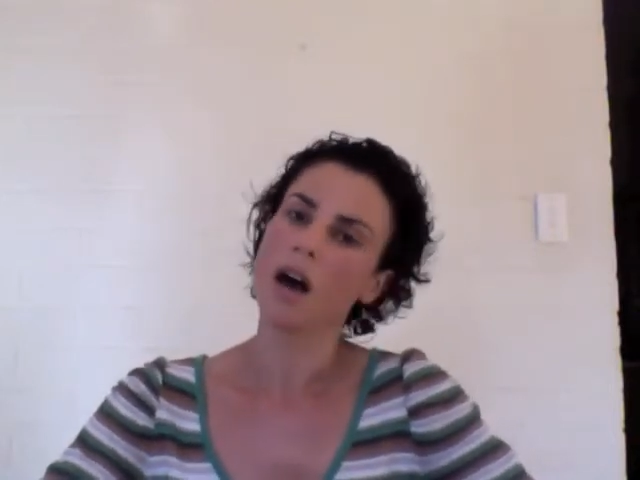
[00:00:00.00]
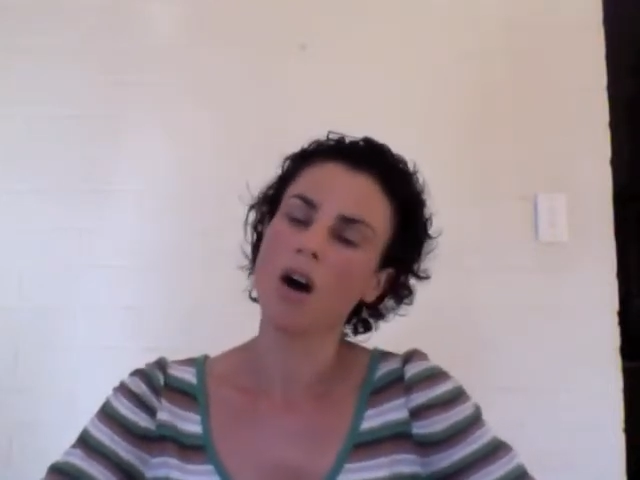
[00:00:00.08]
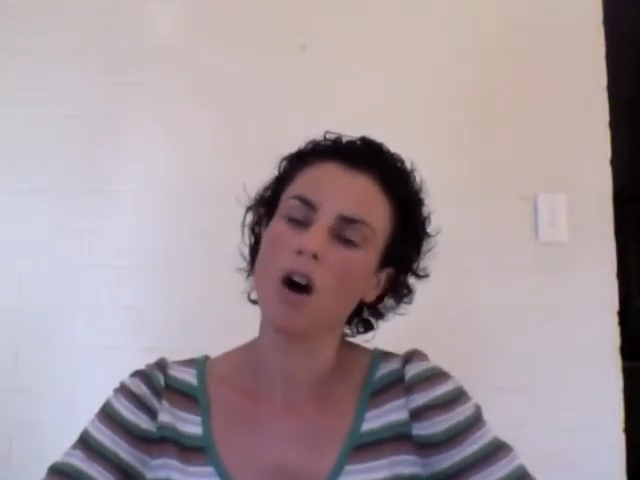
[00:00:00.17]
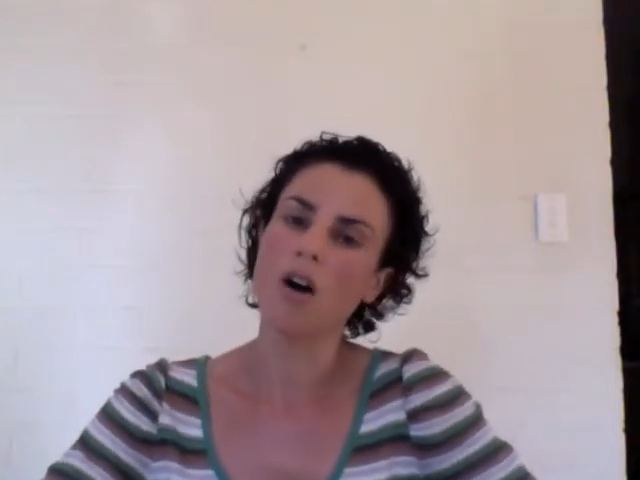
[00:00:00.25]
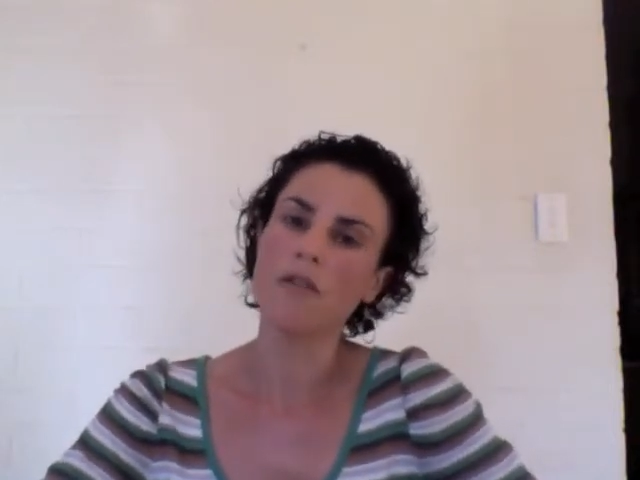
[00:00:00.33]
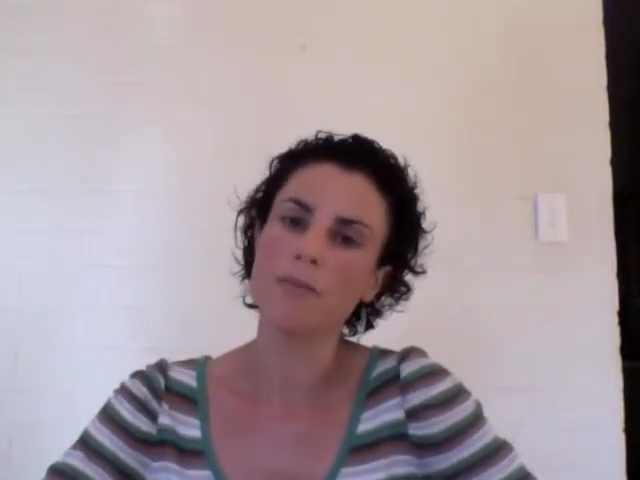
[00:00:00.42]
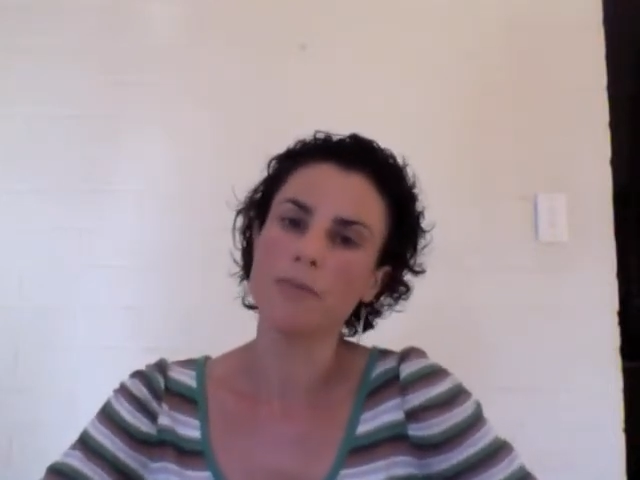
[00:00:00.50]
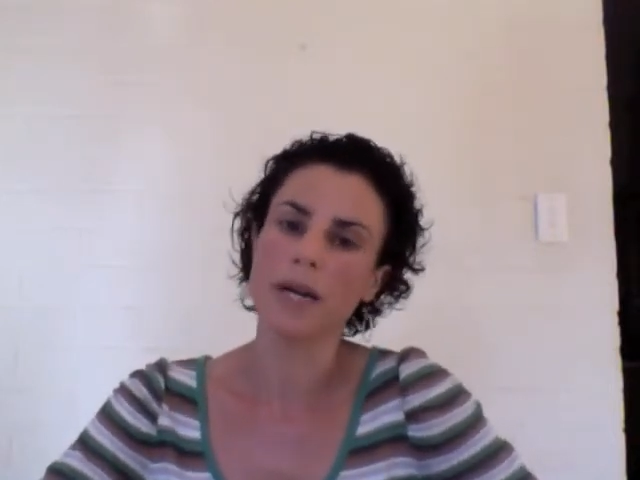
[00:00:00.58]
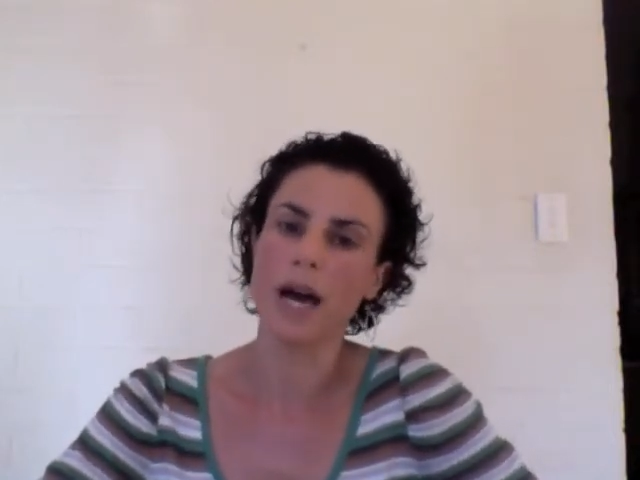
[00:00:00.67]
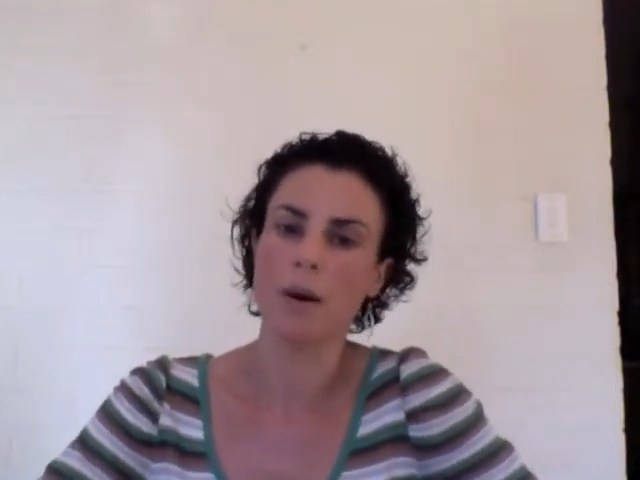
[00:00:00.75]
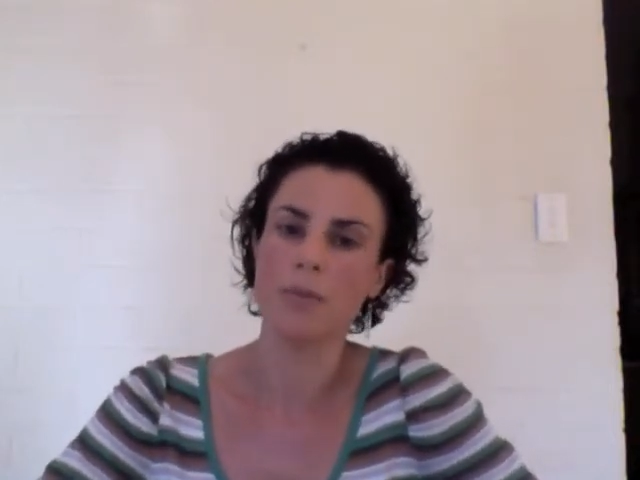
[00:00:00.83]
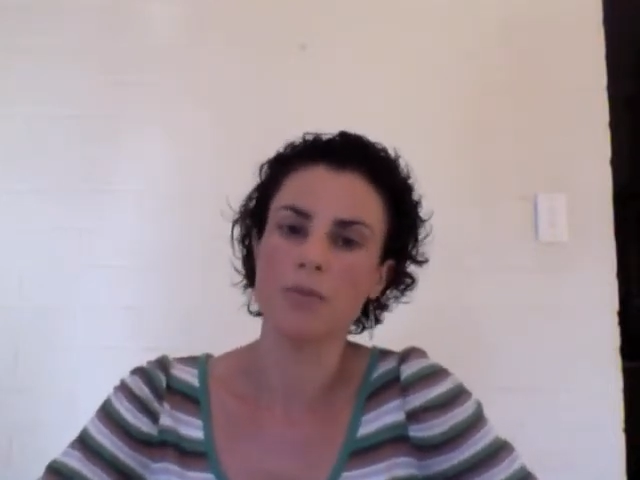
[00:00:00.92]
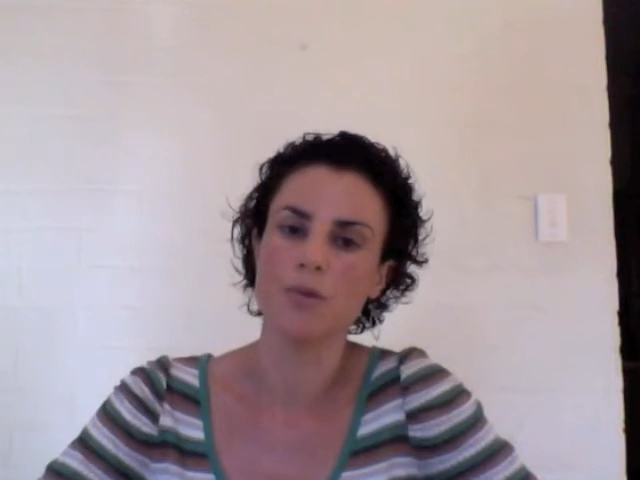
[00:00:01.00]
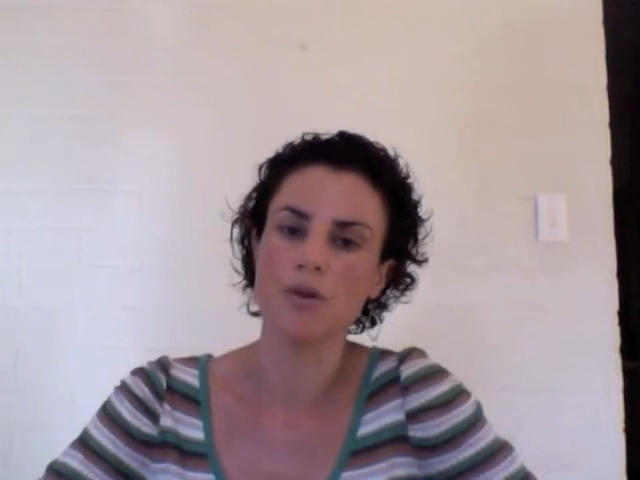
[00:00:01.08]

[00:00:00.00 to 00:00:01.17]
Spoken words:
of becoming more